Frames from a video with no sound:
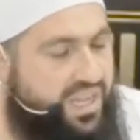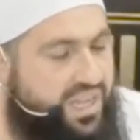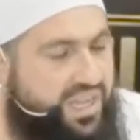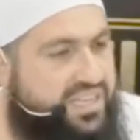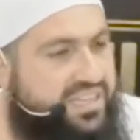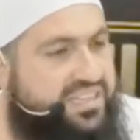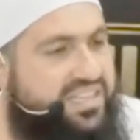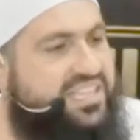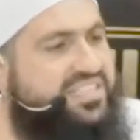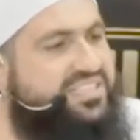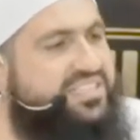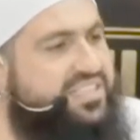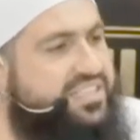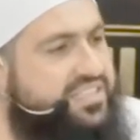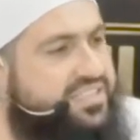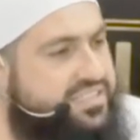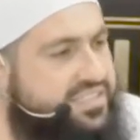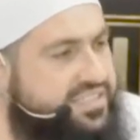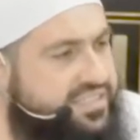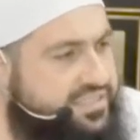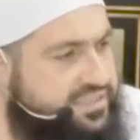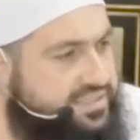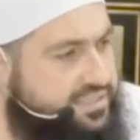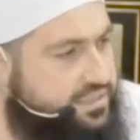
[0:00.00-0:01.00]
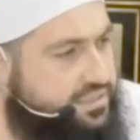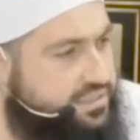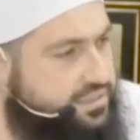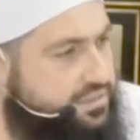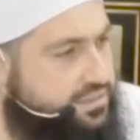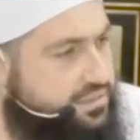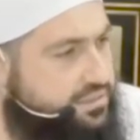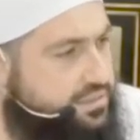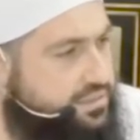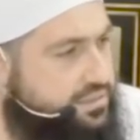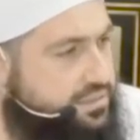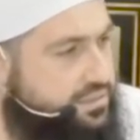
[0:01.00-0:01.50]
doesn't exist.
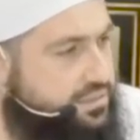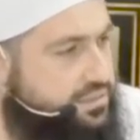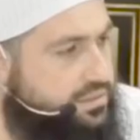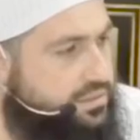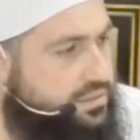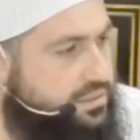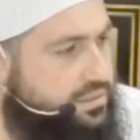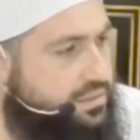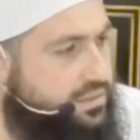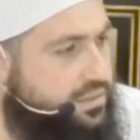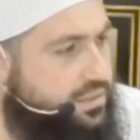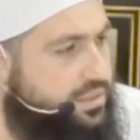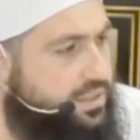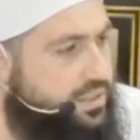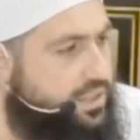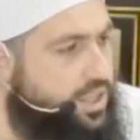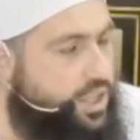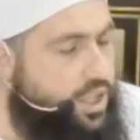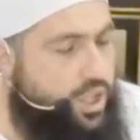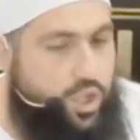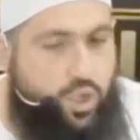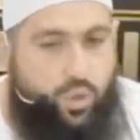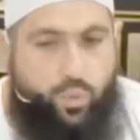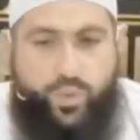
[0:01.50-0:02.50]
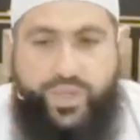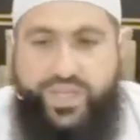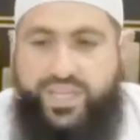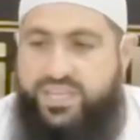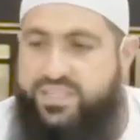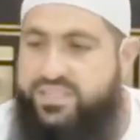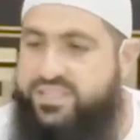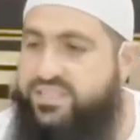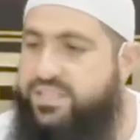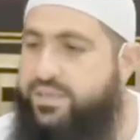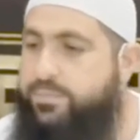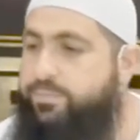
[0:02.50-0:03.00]
We
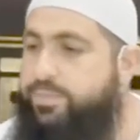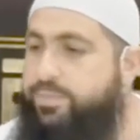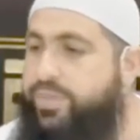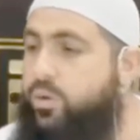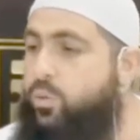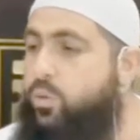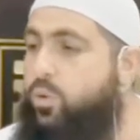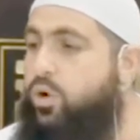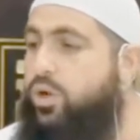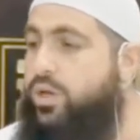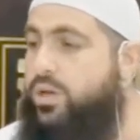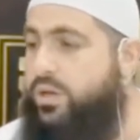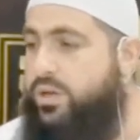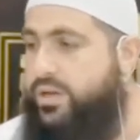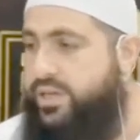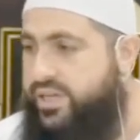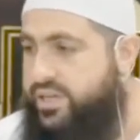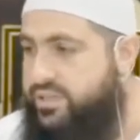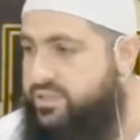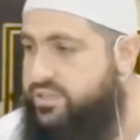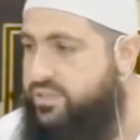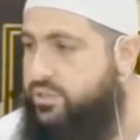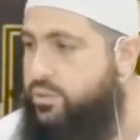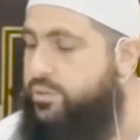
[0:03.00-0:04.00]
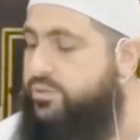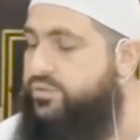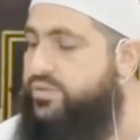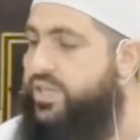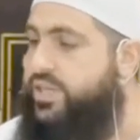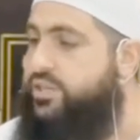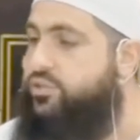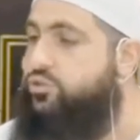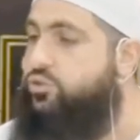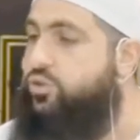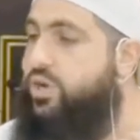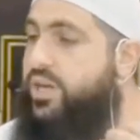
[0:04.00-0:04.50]
can simply work on ourselves
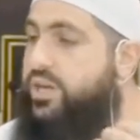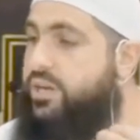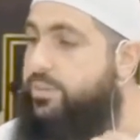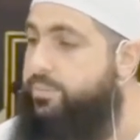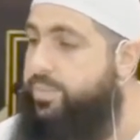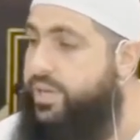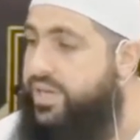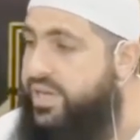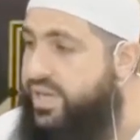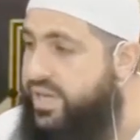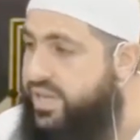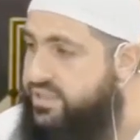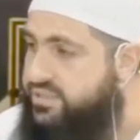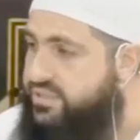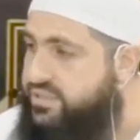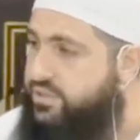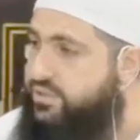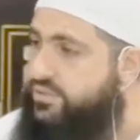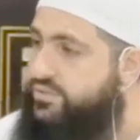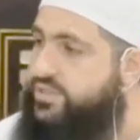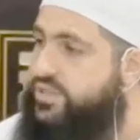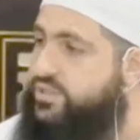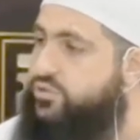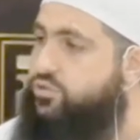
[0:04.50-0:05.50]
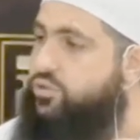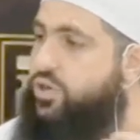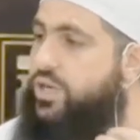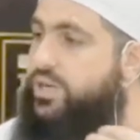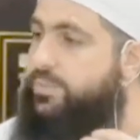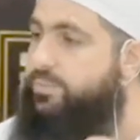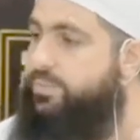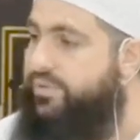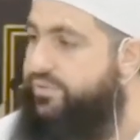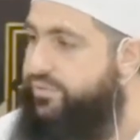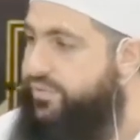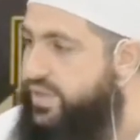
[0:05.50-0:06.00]
and try to better ourselves and try
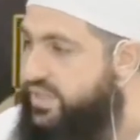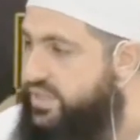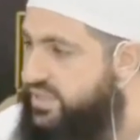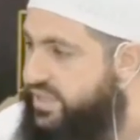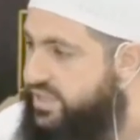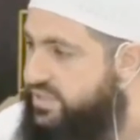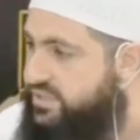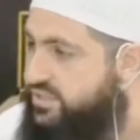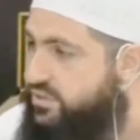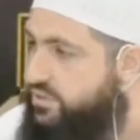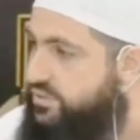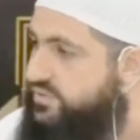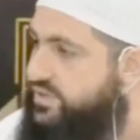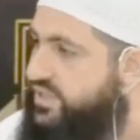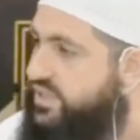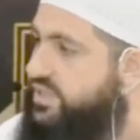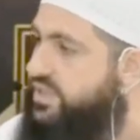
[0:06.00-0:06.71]
to perfect ourselves.